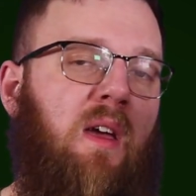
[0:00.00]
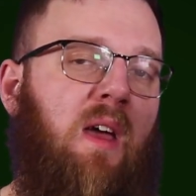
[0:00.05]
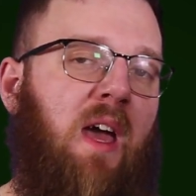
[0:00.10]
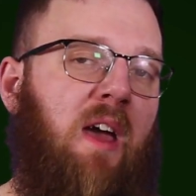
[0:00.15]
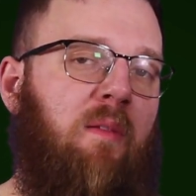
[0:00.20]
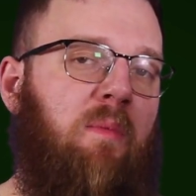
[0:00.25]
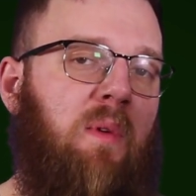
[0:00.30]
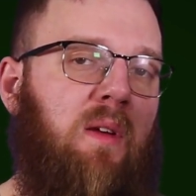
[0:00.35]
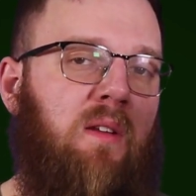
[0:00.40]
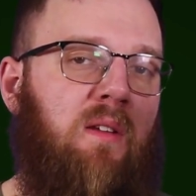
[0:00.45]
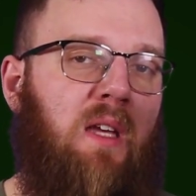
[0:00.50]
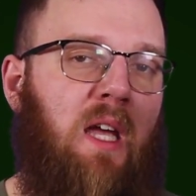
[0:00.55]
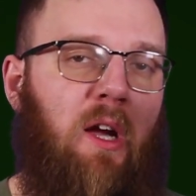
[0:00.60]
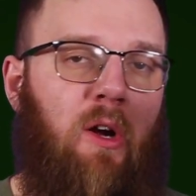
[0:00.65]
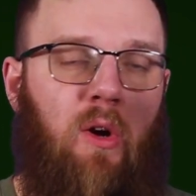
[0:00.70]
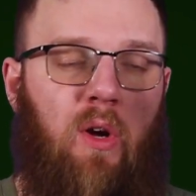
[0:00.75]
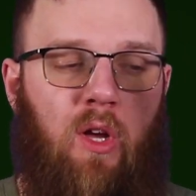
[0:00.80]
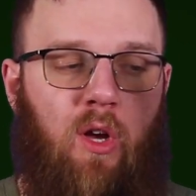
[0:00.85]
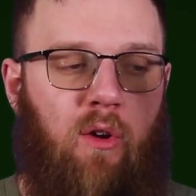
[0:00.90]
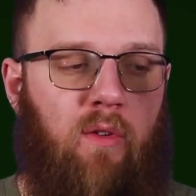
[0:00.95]
have been
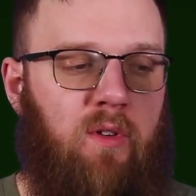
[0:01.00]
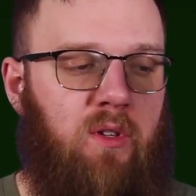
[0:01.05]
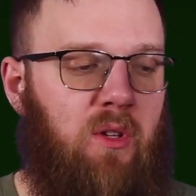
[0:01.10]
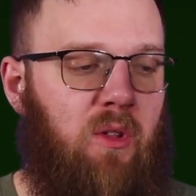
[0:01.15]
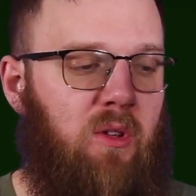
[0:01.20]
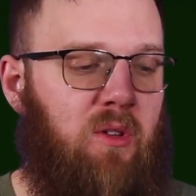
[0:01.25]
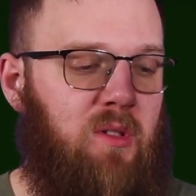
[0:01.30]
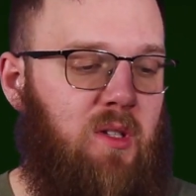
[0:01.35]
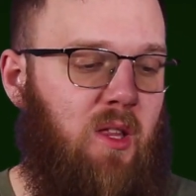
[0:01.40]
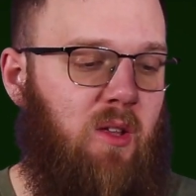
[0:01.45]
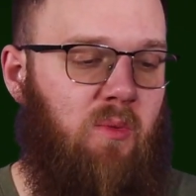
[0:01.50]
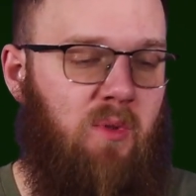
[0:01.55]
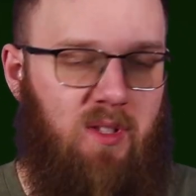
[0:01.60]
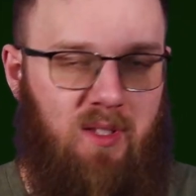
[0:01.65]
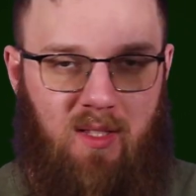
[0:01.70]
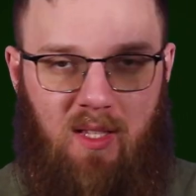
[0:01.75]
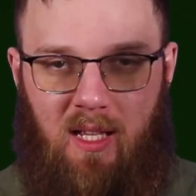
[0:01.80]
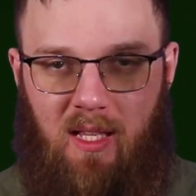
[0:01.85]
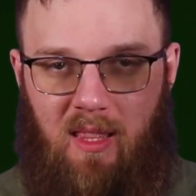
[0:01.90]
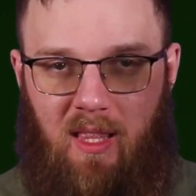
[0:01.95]
carrying over to those other
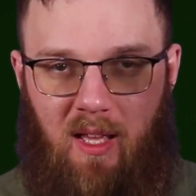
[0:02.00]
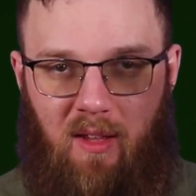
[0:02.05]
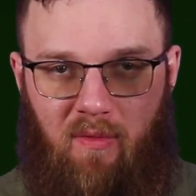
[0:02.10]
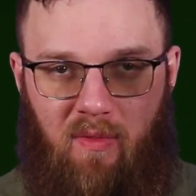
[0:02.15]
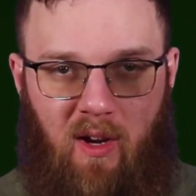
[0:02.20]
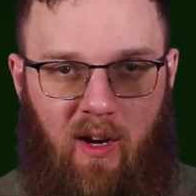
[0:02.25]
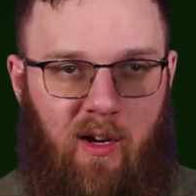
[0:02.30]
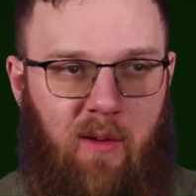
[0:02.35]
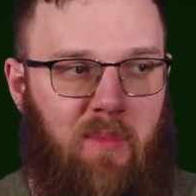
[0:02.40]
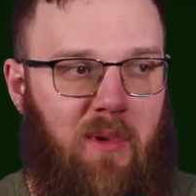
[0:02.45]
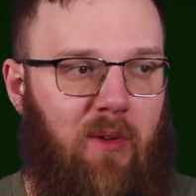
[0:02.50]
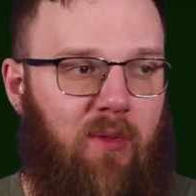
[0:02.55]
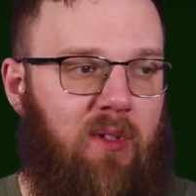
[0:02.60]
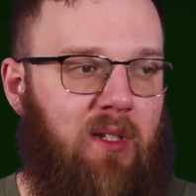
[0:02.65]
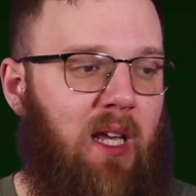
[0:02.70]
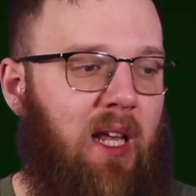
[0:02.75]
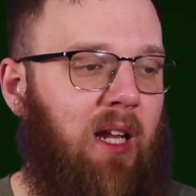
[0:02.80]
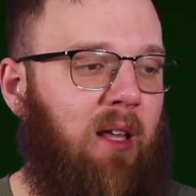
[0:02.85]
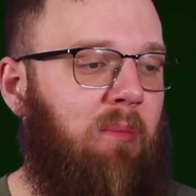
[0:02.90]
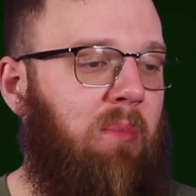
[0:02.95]
ones, like that firing pin
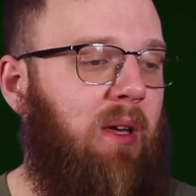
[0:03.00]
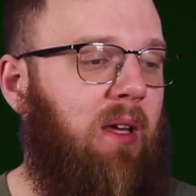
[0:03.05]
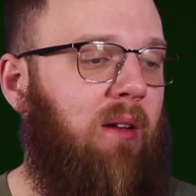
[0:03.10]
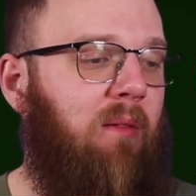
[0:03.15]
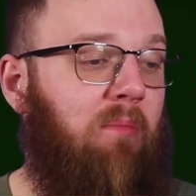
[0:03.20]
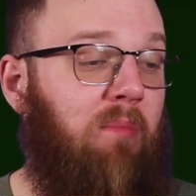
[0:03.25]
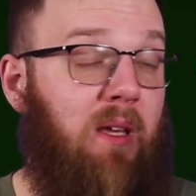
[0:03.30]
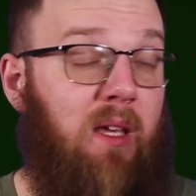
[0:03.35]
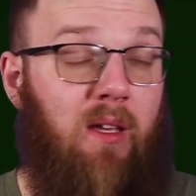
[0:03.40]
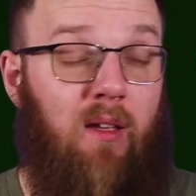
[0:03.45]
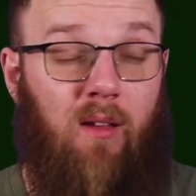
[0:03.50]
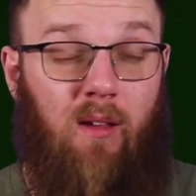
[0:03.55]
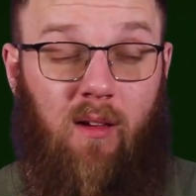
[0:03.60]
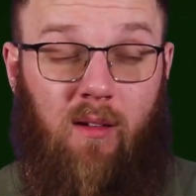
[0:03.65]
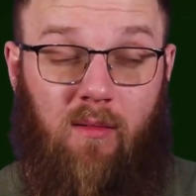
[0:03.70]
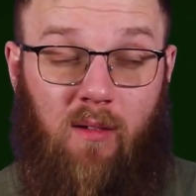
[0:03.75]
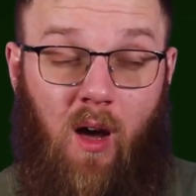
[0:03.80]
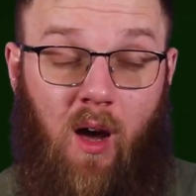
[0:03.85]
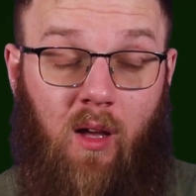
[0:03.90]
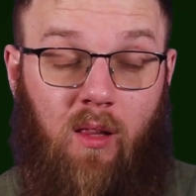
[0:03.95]
retaining pin being
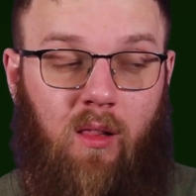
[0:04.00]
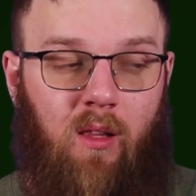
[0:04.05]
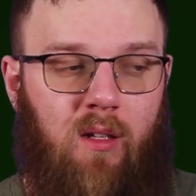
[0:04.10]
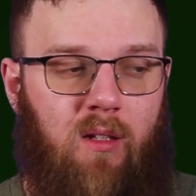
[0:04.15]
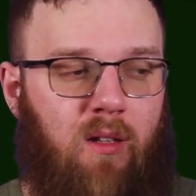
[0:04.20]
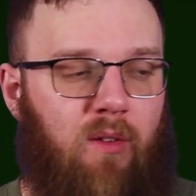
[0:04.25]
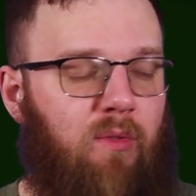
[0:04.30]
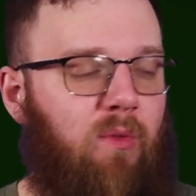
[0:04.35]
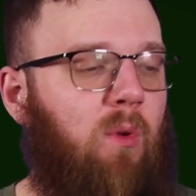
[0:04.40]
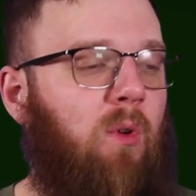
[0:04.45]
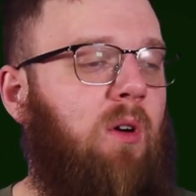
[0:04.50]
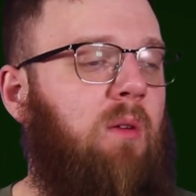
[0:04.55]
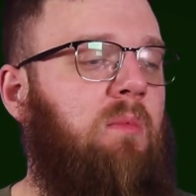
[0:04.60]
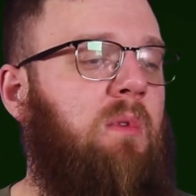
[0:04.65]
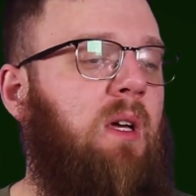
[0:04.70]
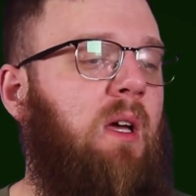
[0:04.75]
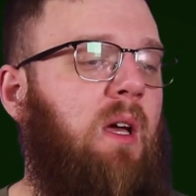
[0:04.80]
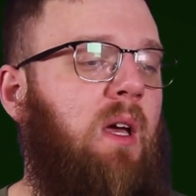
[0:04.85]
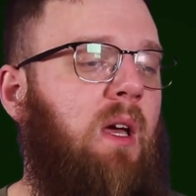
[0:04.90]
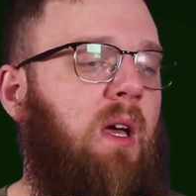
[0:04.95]
oddly
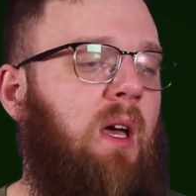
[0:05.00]
deformed.